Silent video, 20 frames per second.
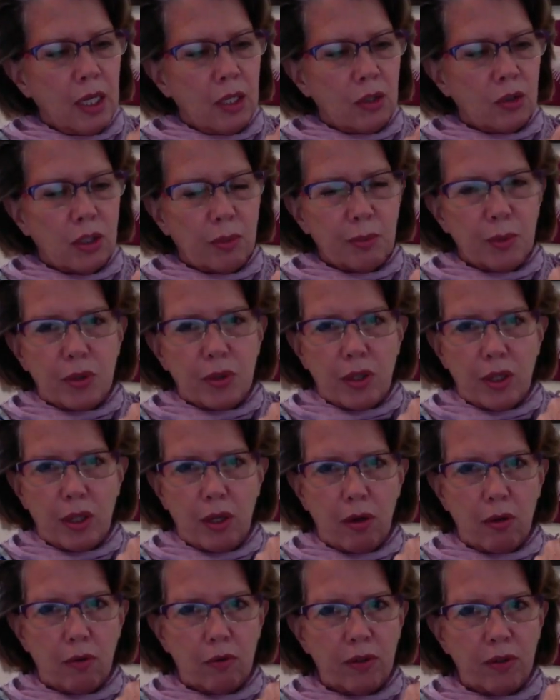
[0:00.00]
Drop your
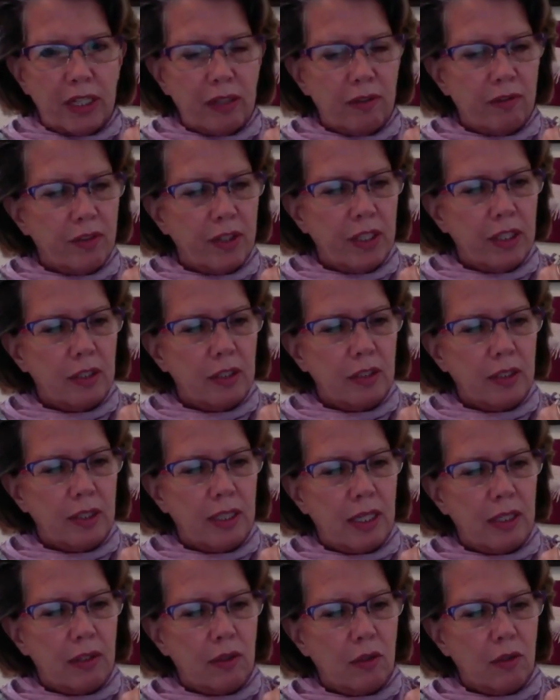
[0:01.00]
ring finger in
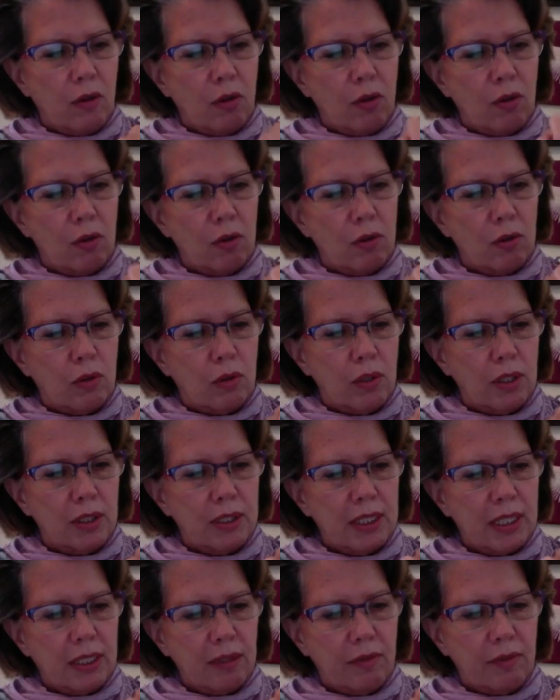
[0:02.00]
that little hole,
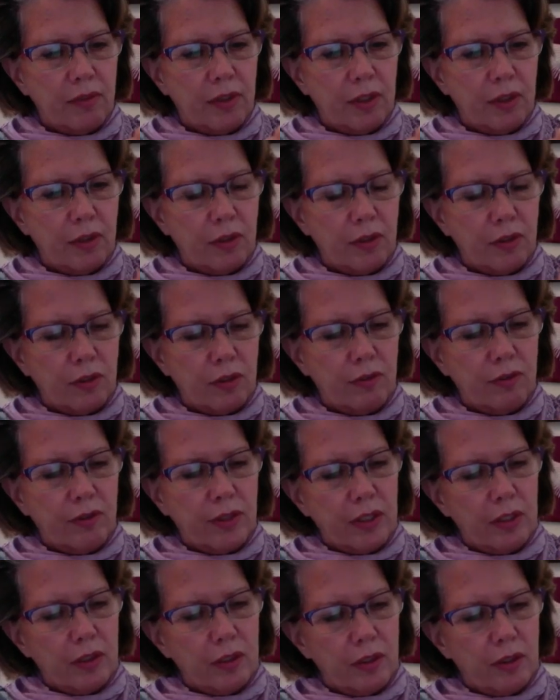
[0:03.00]
second finger, third
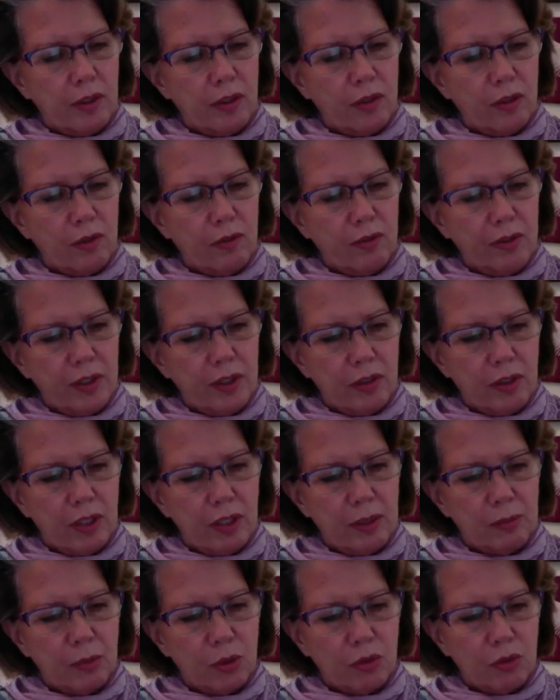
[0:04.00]
finger. Third finger
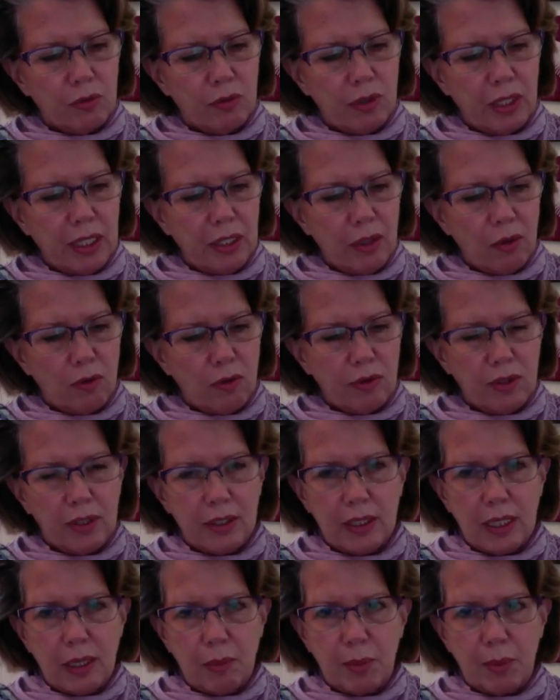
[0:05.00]
comes right over the
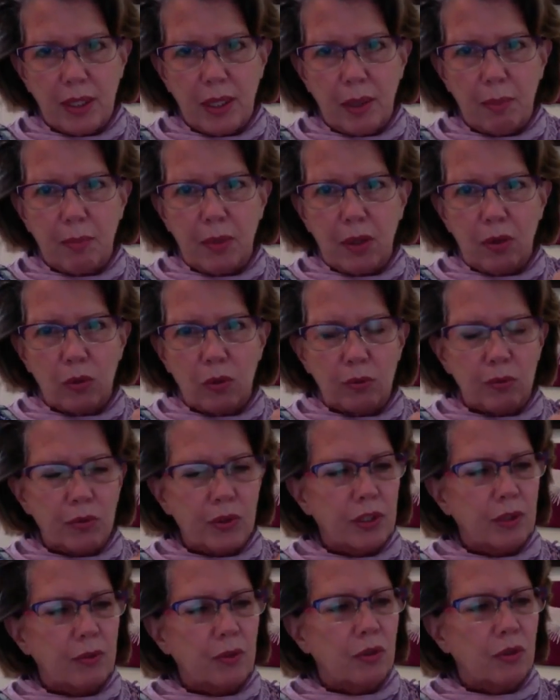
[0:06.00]
top of that bone,
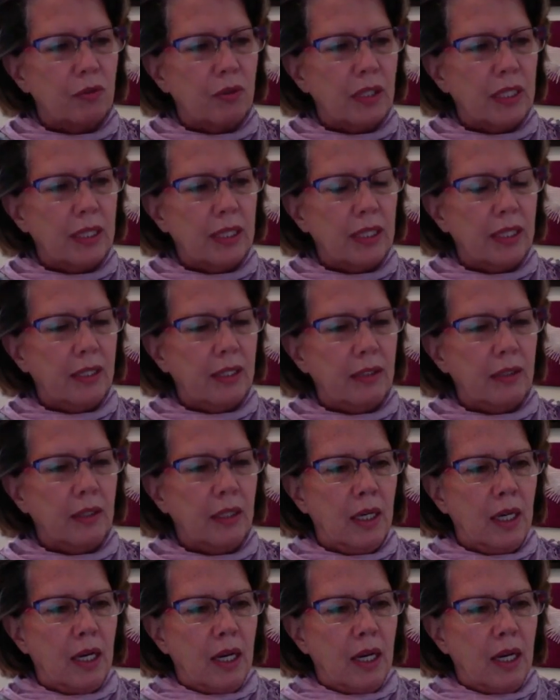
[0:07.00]
so it's right there.